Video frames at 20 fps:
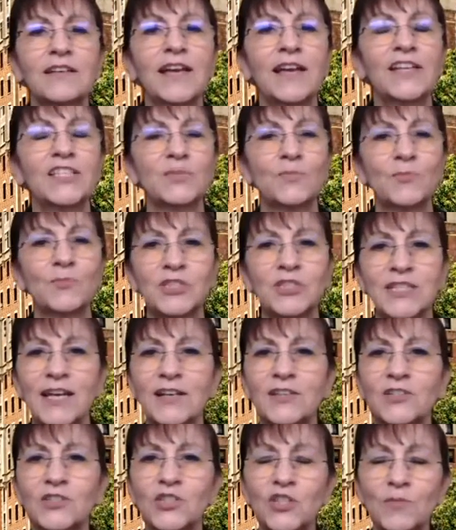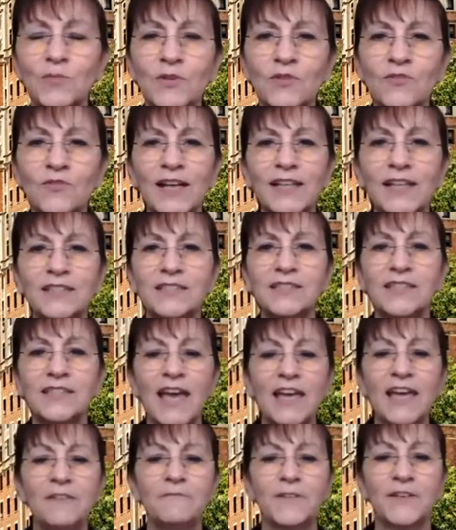and to protect human rights
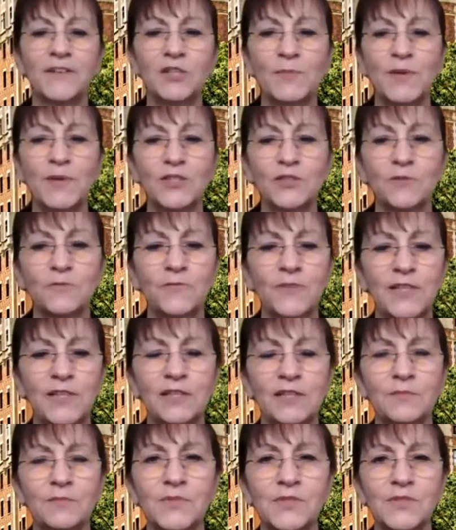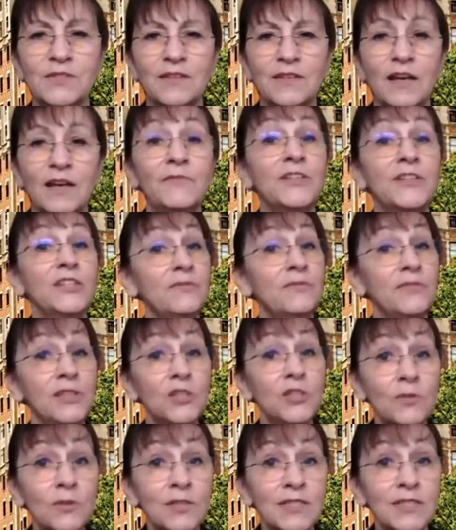and fundamental freedoms of
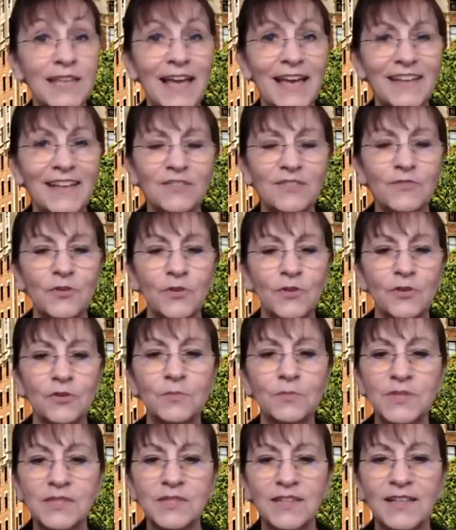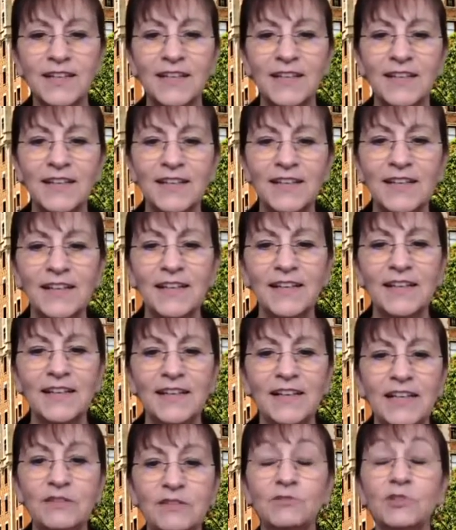individuals and of groups.
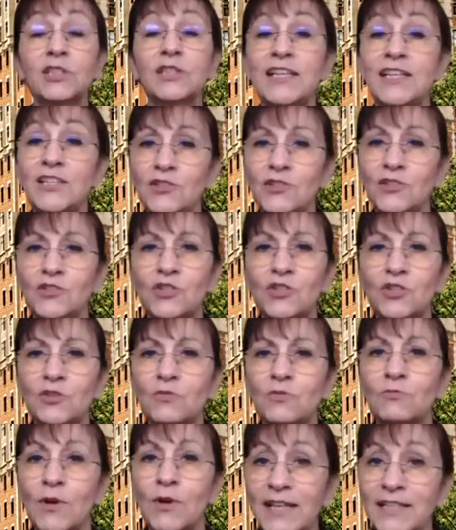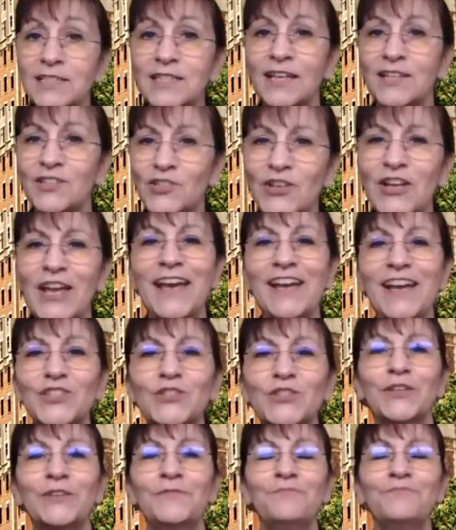In relation to the right to
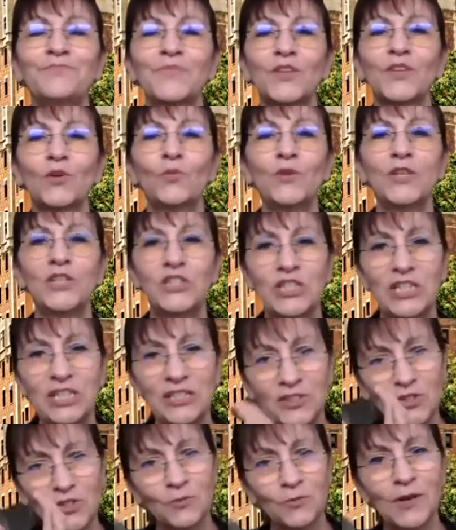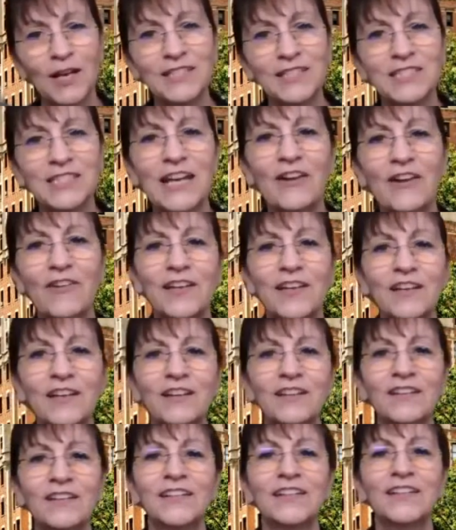education, which is the rights
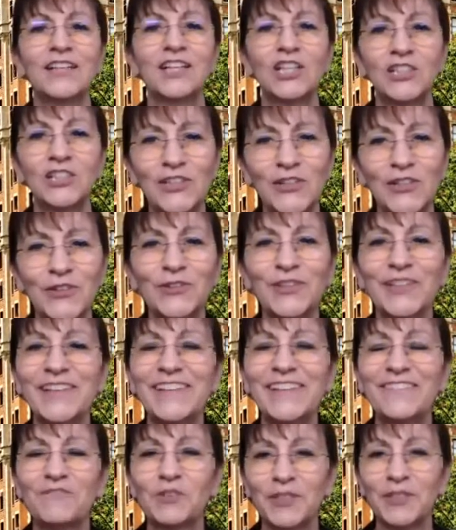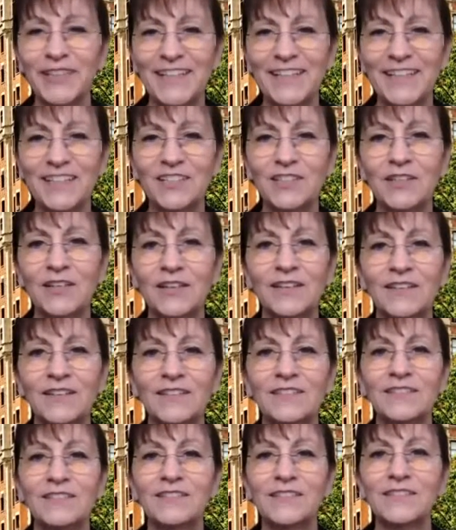area clearly related
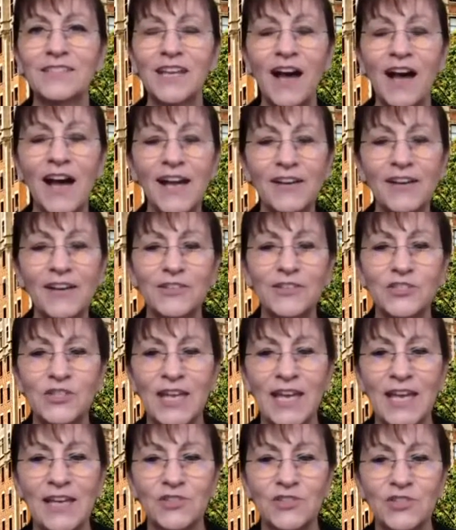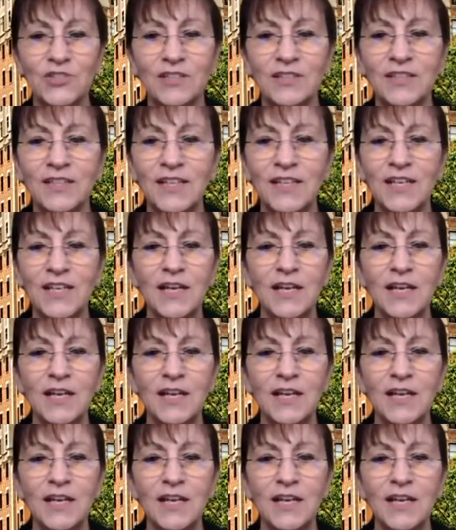to higher education,